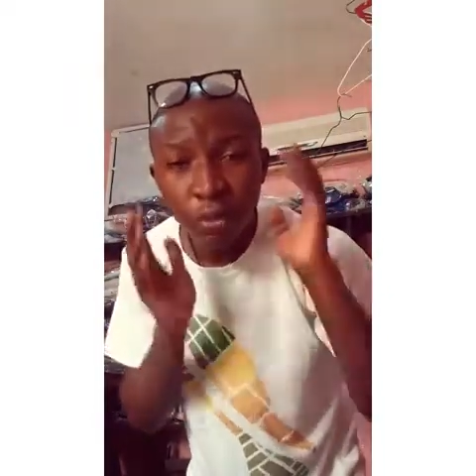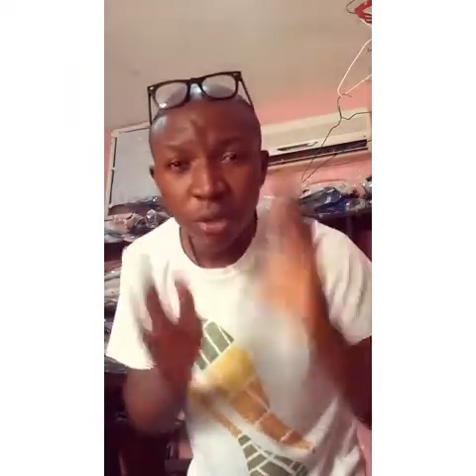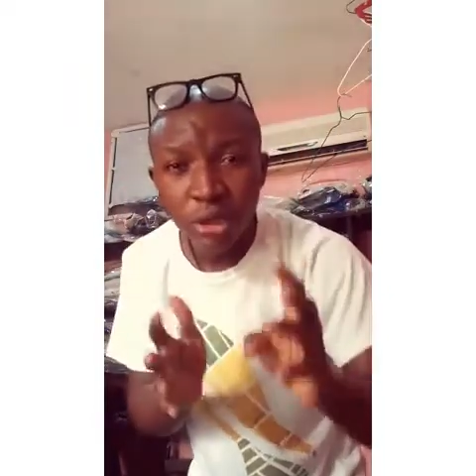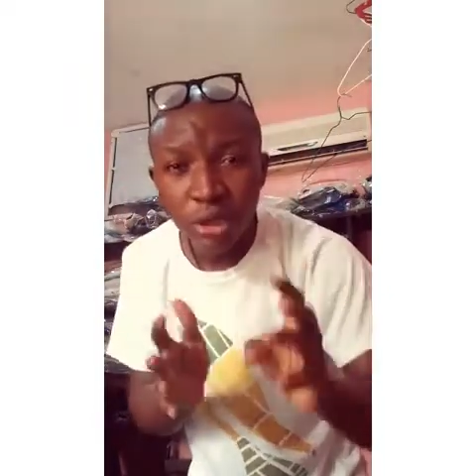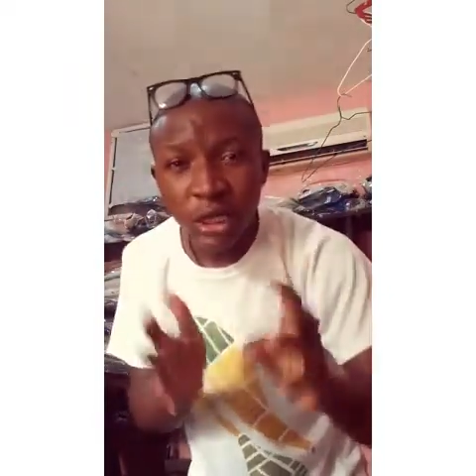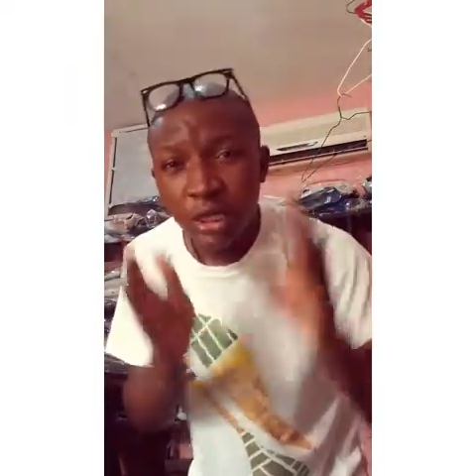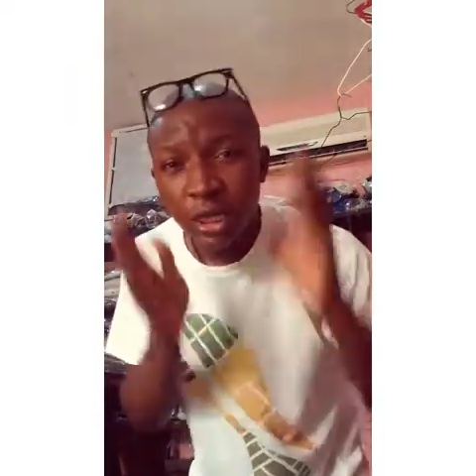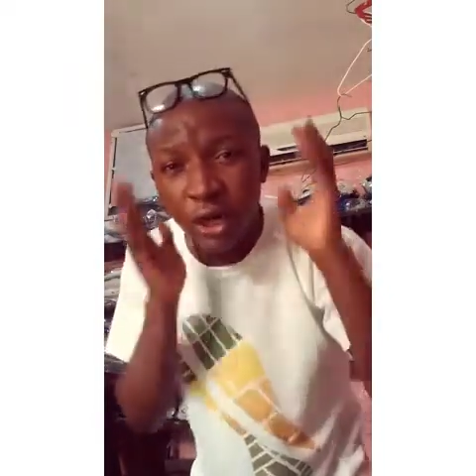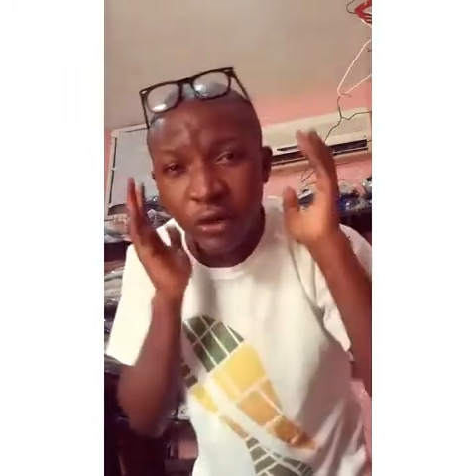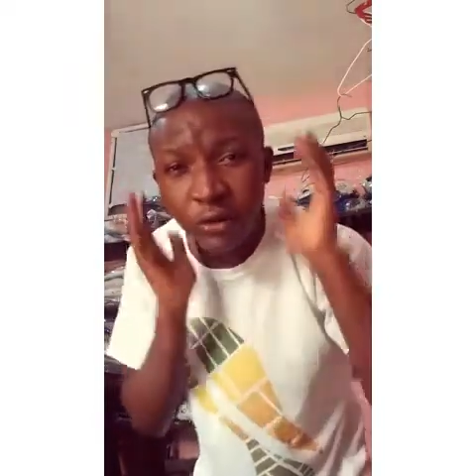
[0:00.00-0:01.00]
But
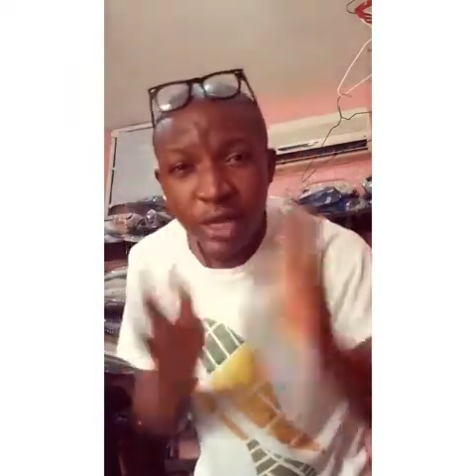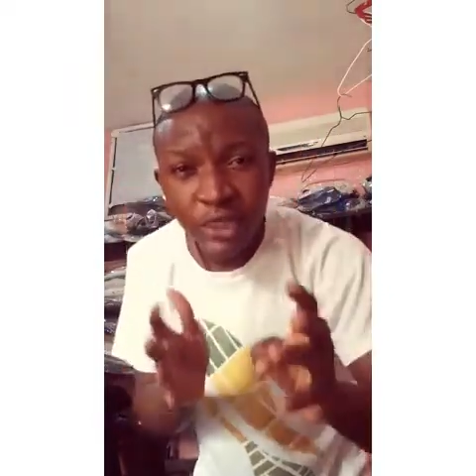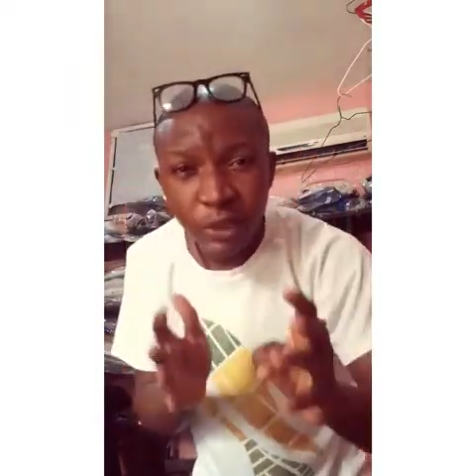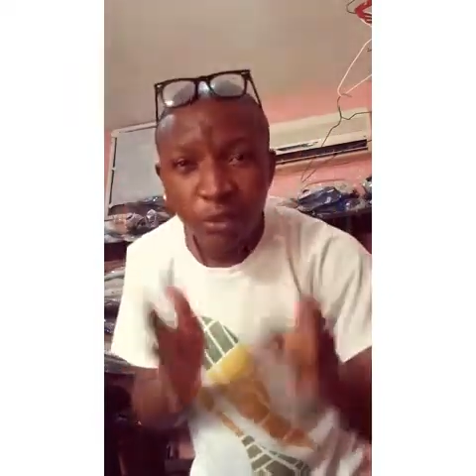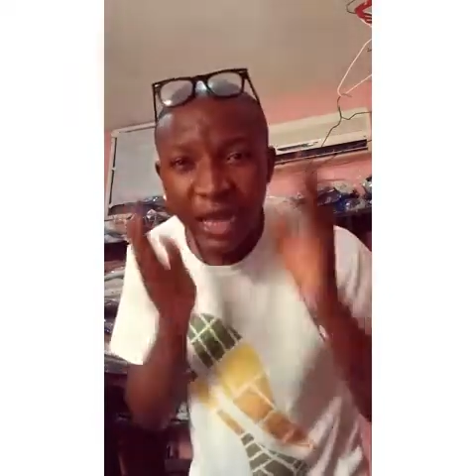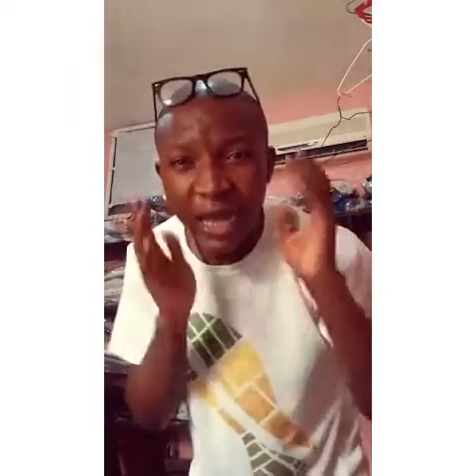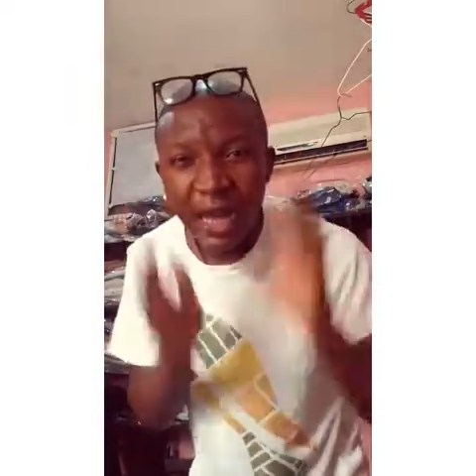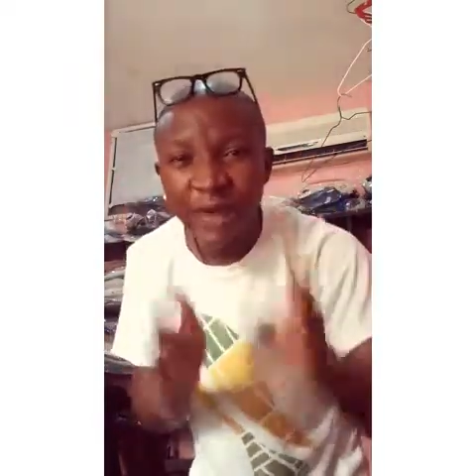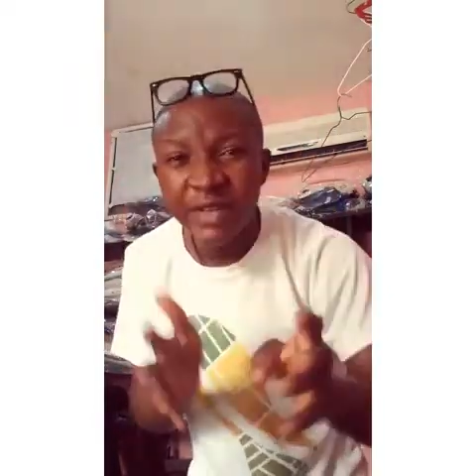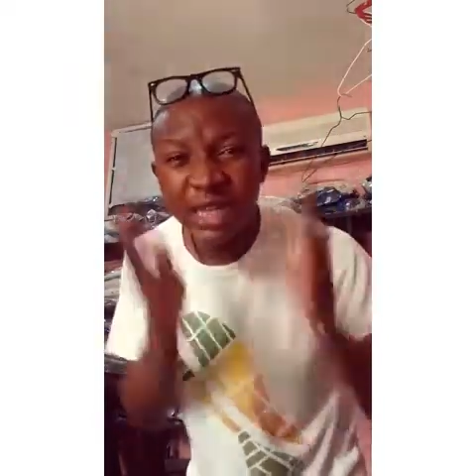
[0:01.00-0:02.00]
already we have